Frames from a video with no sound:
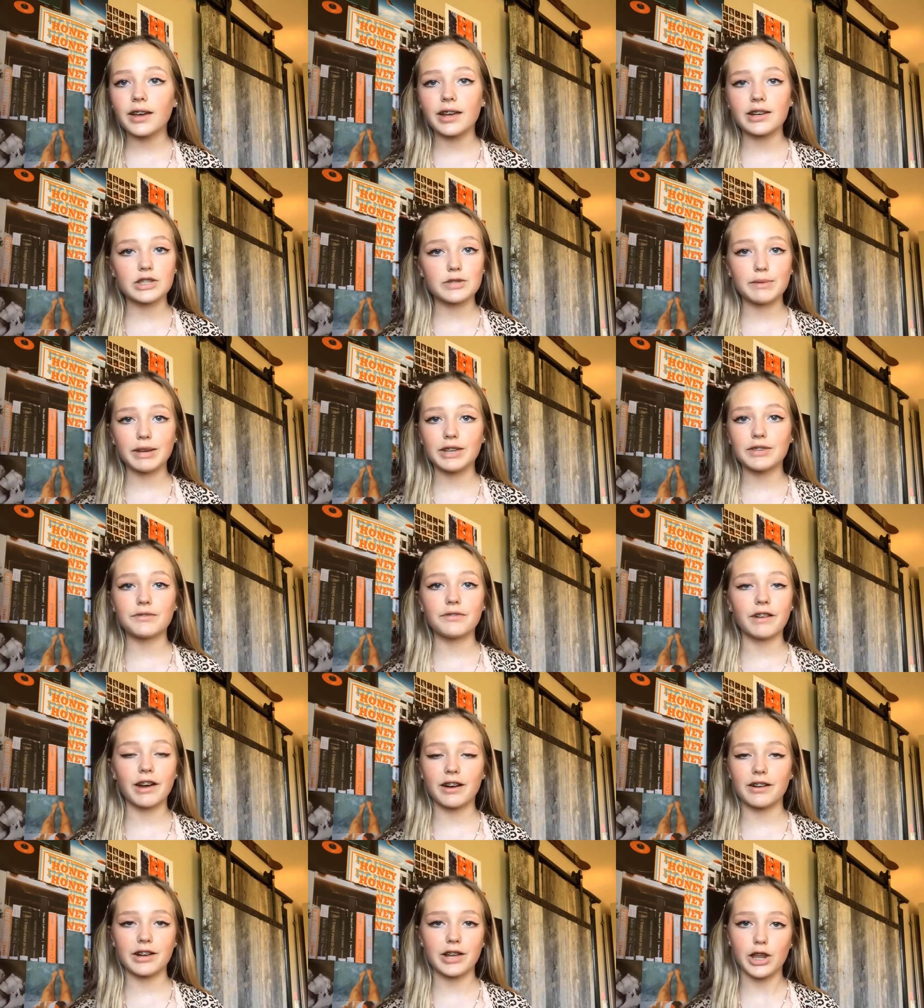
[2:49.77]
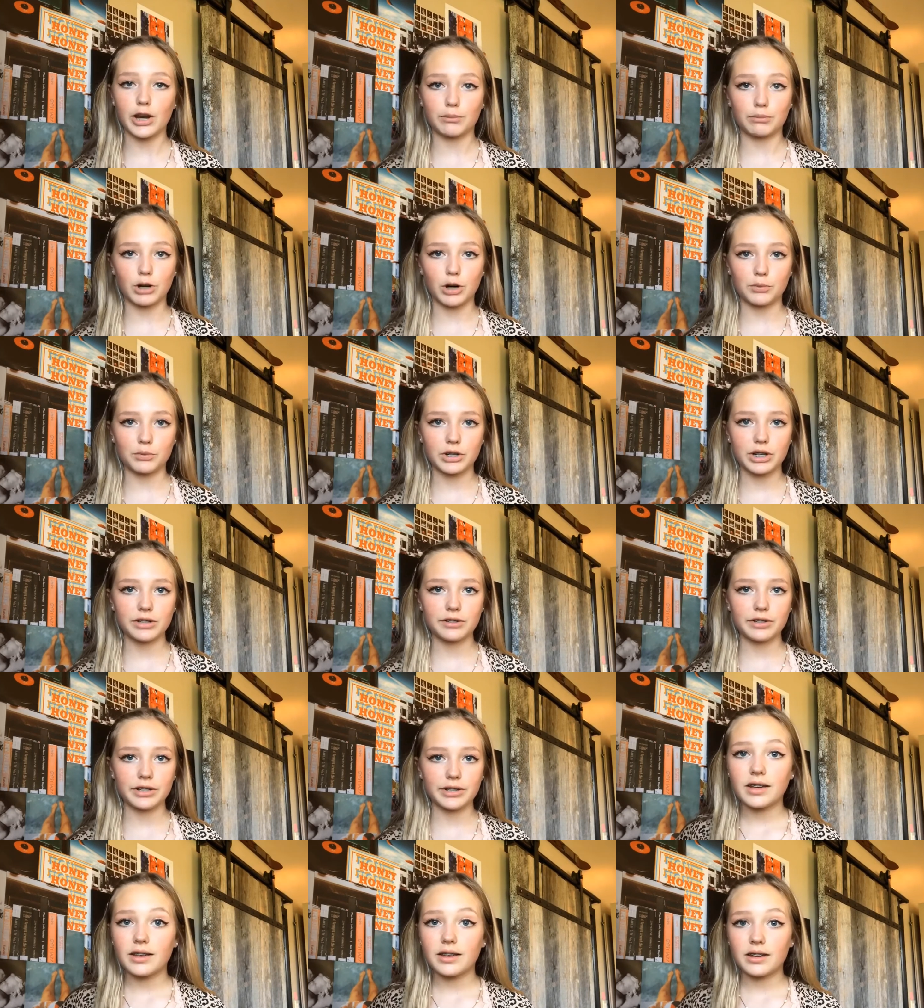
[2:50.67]
and speaks very inappropriately.
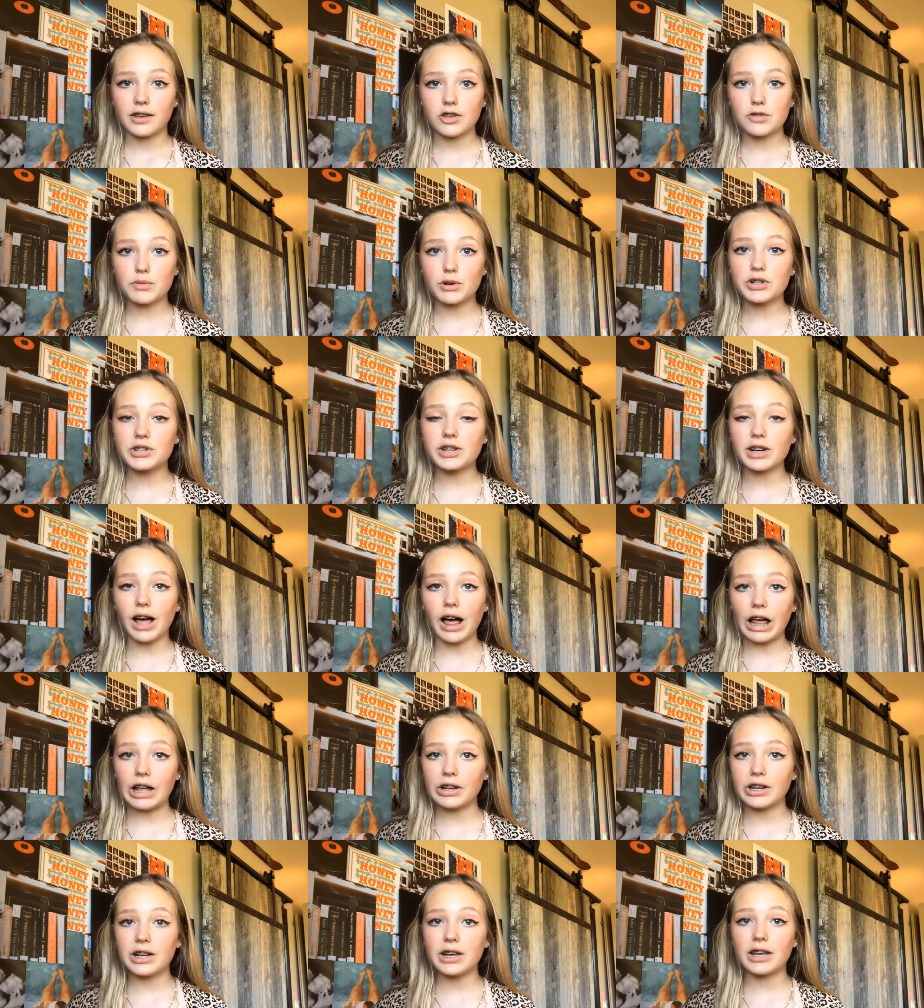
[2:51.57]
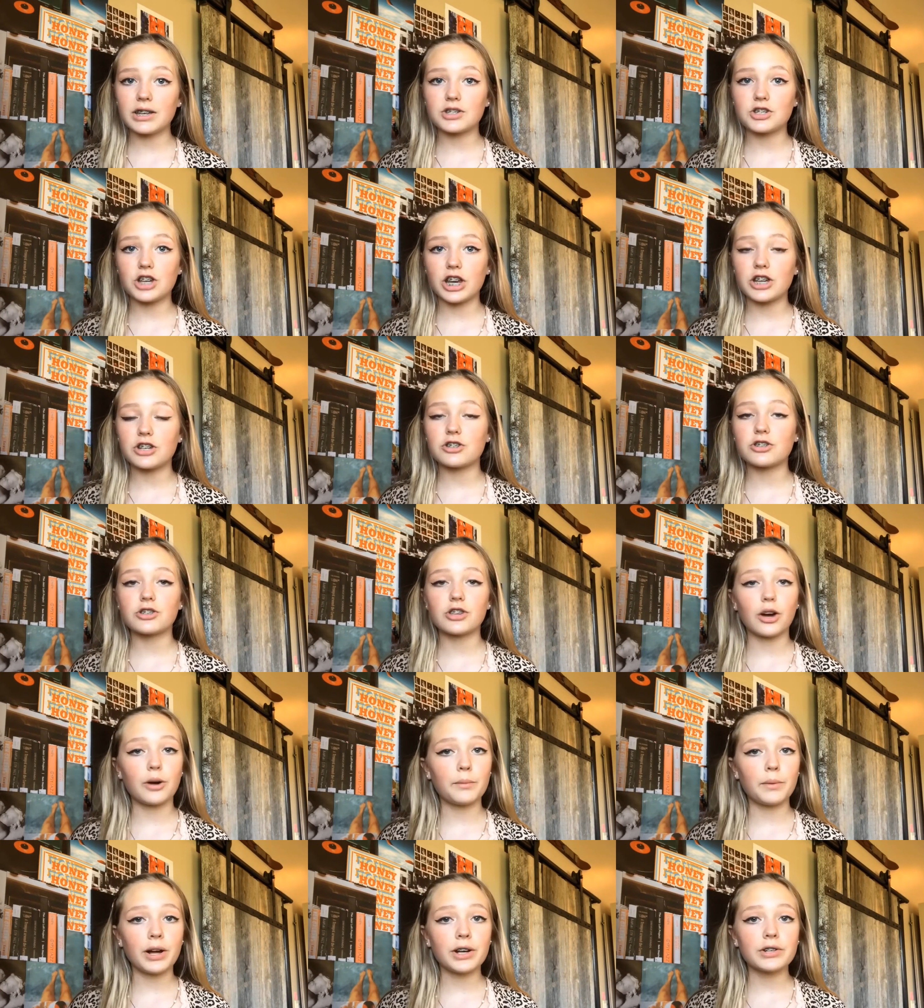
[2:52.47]
His personality has changed
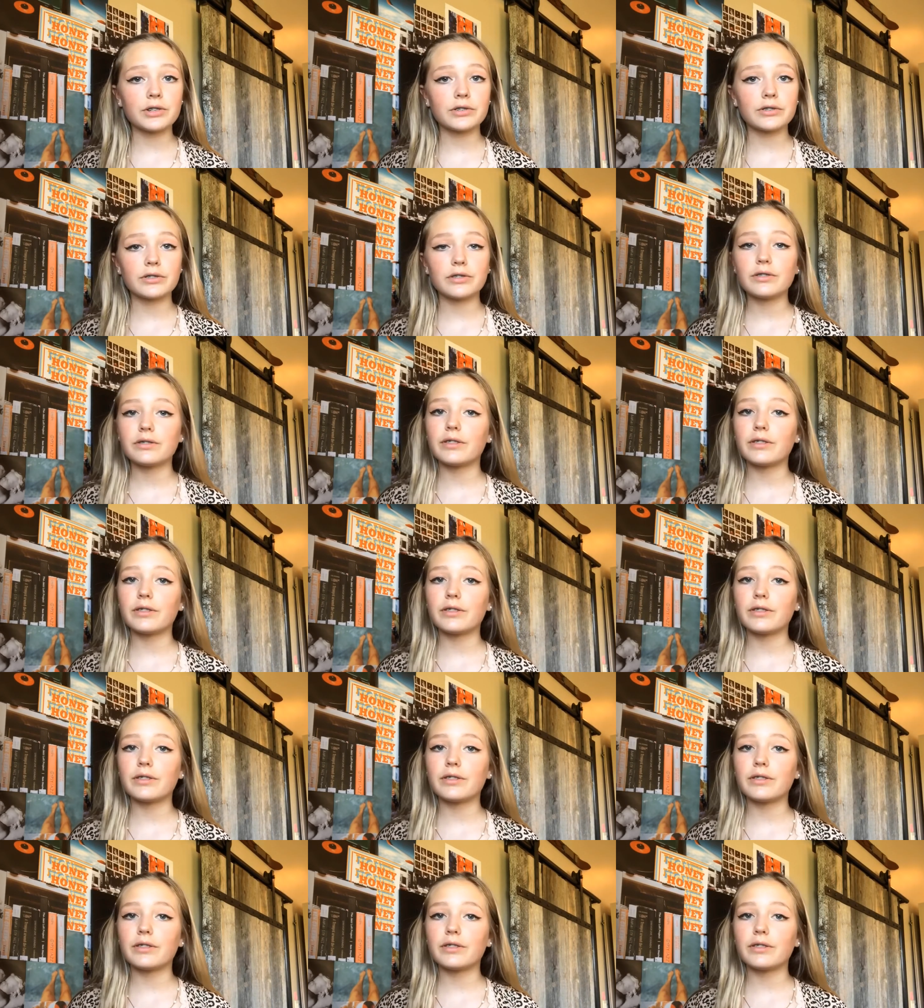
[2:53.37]
so much